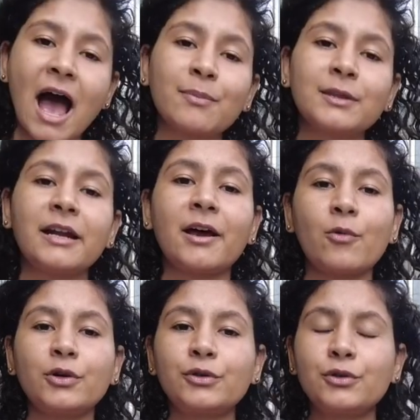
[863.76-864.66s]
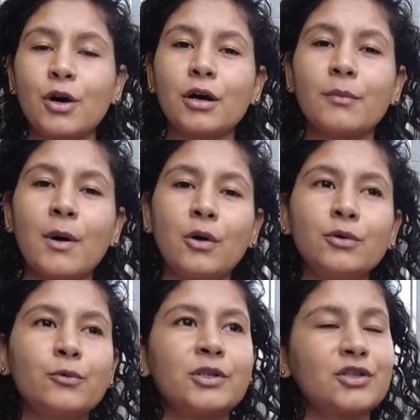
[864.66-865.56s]
app that I want to talk
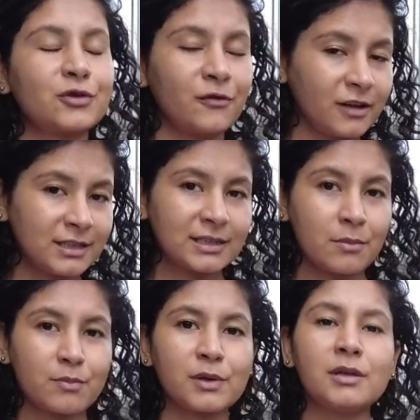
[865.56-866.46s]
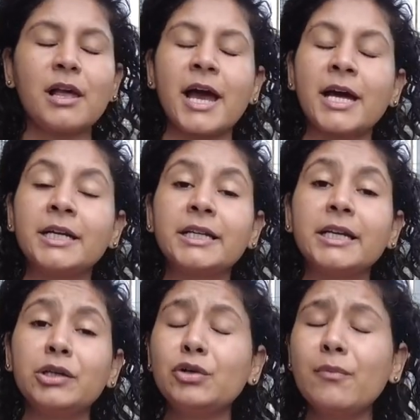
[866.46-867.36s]
about, which is very simple and
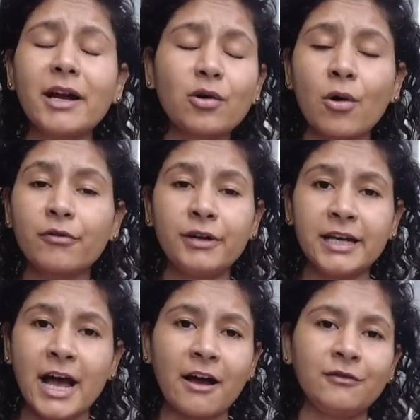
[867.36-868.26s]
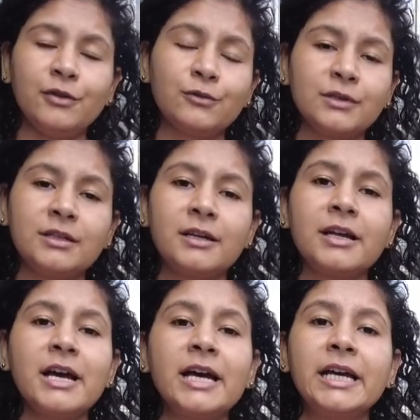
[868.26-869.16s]
you might already have used it,
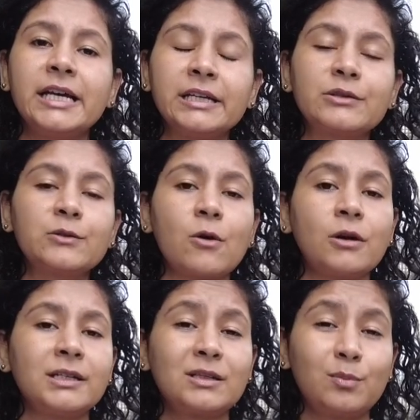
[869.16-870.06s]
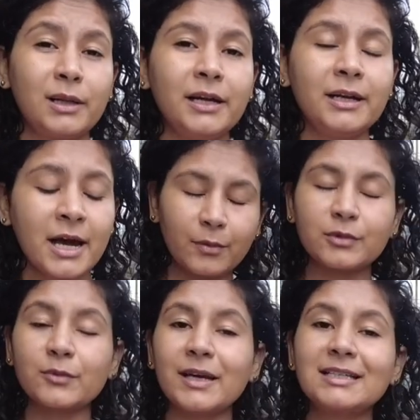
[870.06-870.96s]
it is called Split.
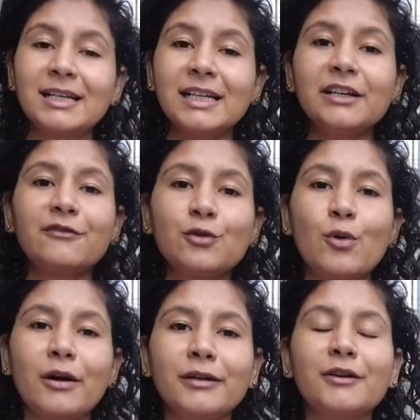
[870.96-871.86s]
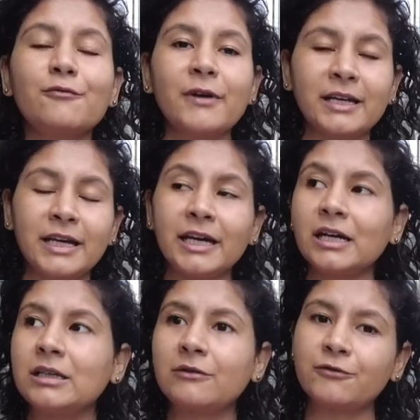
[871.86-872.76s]
So basically, if you are in a WG,
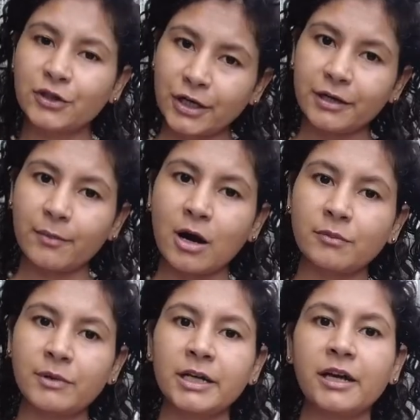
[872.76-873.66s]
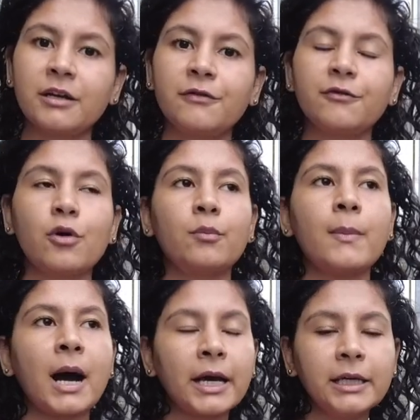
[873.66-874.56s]
a shared apartment, and if you are
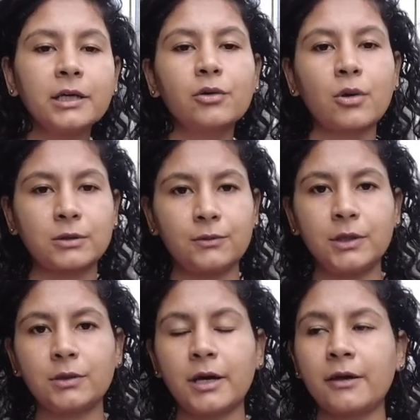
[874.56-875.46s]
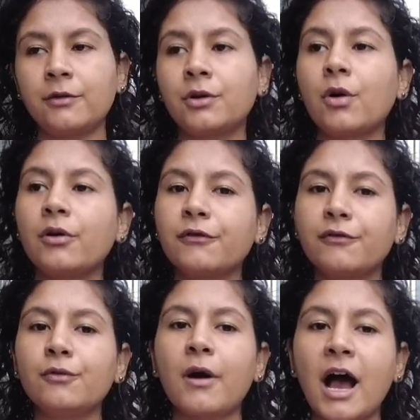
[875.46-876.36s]
buying grocery together, or
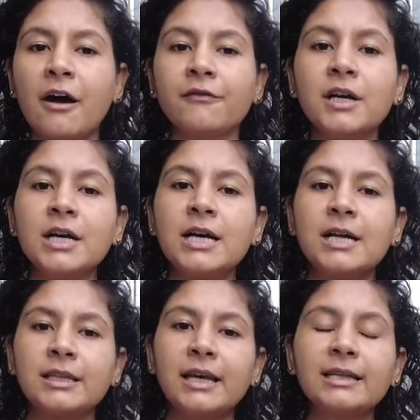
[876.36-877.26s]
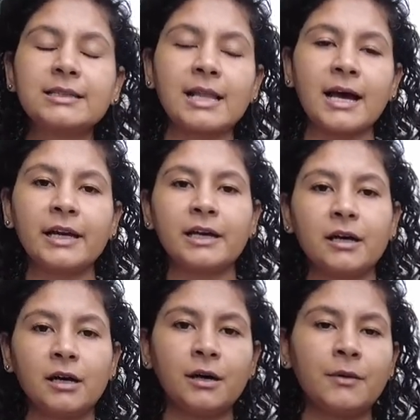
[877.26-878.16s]
if you have things like